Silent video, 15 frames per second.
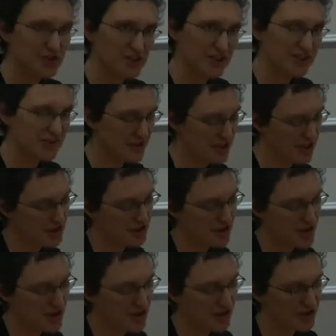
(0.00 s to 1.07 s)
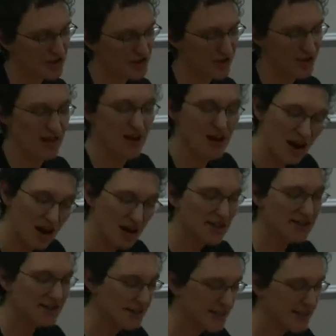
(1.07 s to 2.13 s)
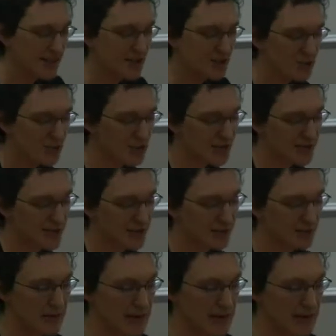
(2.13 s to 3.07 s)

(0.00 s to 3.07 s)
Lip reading: has a very strong cluster in, ICT, tourism,